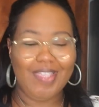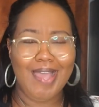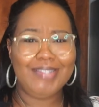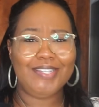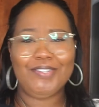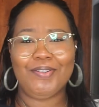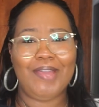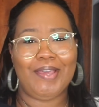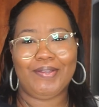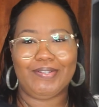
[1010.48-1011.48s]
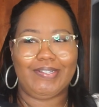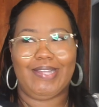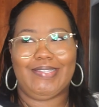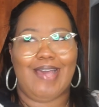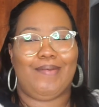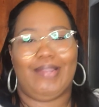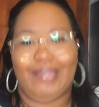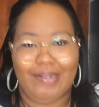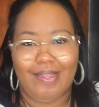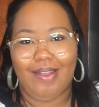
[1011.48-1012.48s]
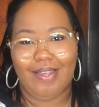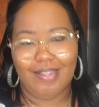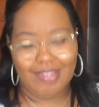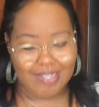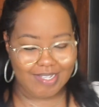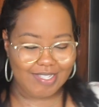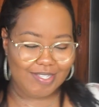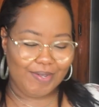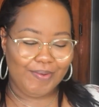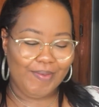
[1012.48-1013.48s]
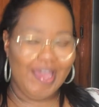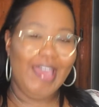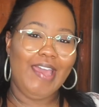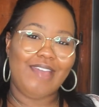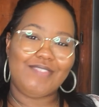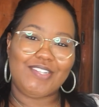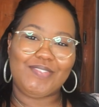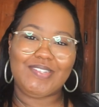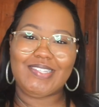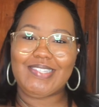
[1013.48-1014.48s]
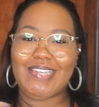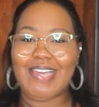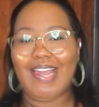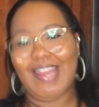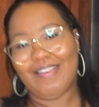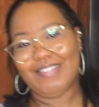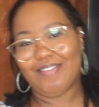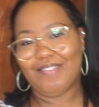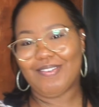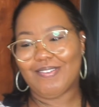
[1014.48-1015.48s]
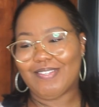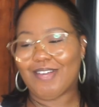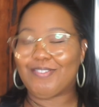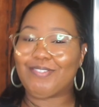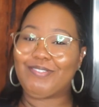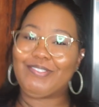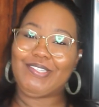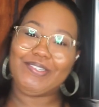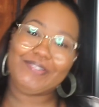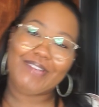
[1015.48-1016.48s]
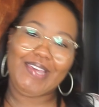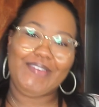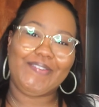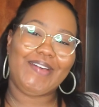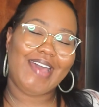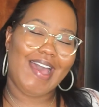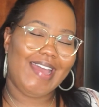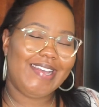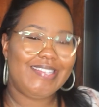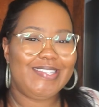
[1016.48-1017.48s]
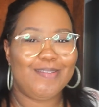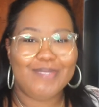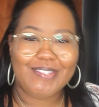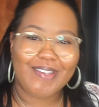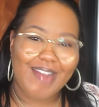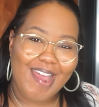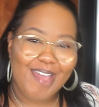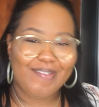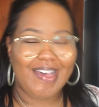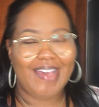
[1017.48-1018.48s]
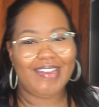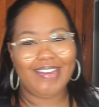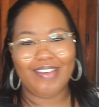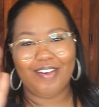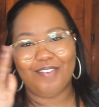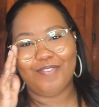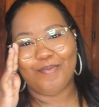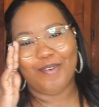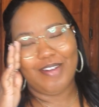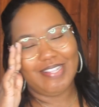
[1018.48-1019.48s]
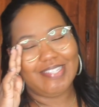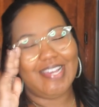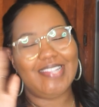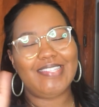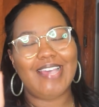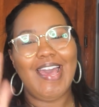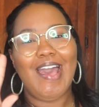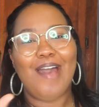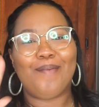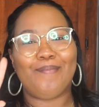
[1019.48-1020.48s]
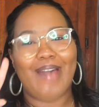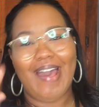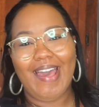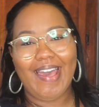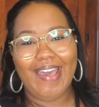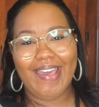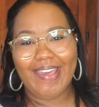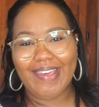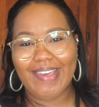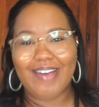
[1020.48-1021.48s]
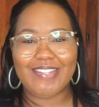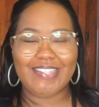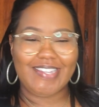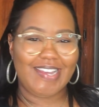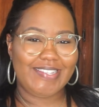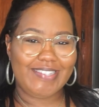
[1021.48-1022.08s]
I touch on like a dabbling a lot of things. So if you just want to see lifestyle videos, how to do you, you can subscribe and look out for more content. Bye, until next